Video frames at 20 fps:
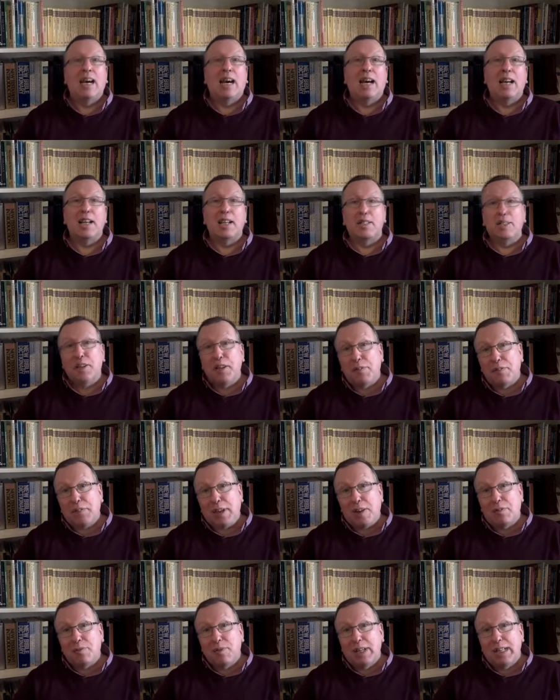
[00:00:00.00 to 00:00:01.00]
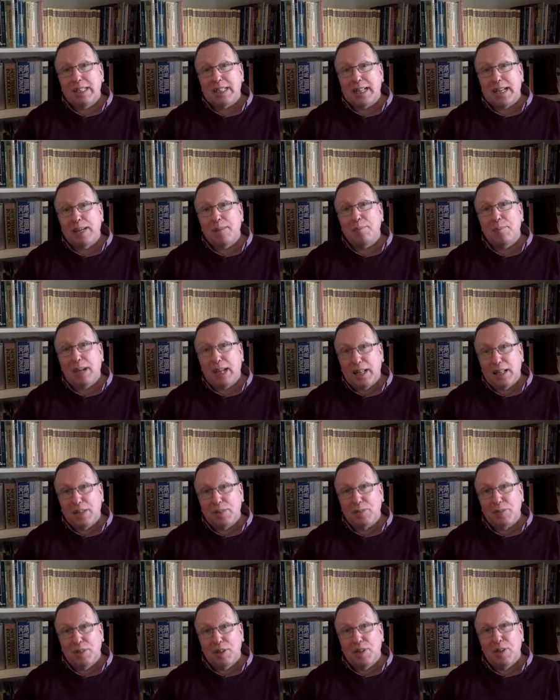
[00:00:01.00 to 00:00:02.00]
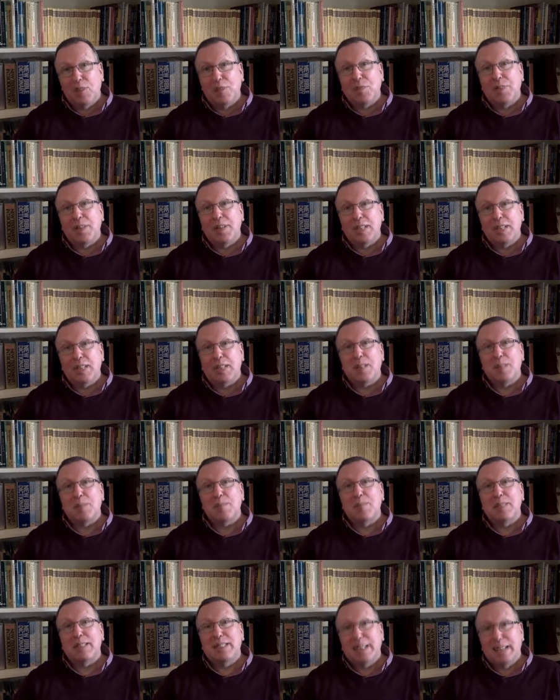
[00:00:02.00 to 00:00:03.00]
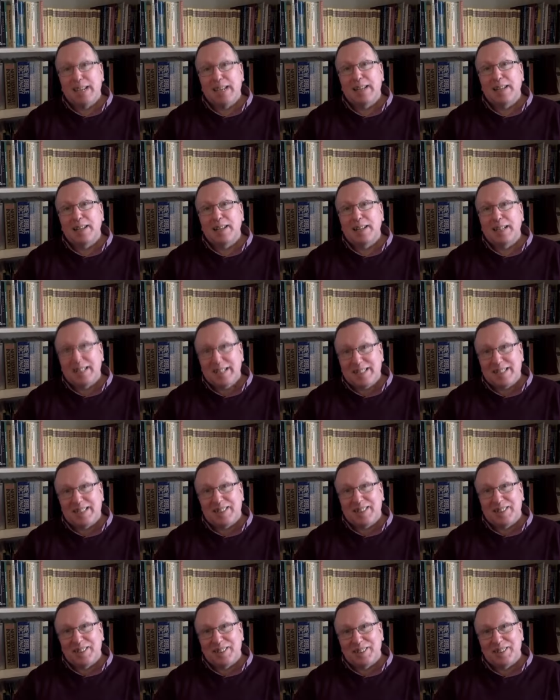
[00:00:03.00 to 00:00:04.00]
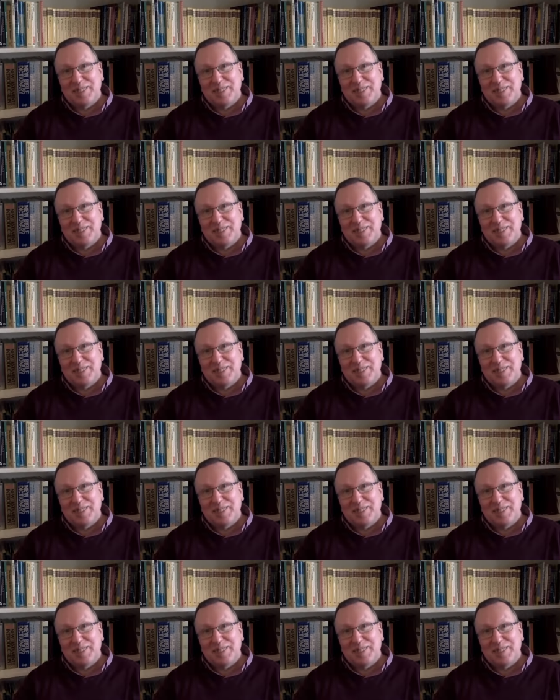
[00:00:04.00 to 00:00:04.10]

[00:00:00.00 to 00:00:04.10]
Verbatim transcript: And I don't know if that rings any bells with you for this particular Easter.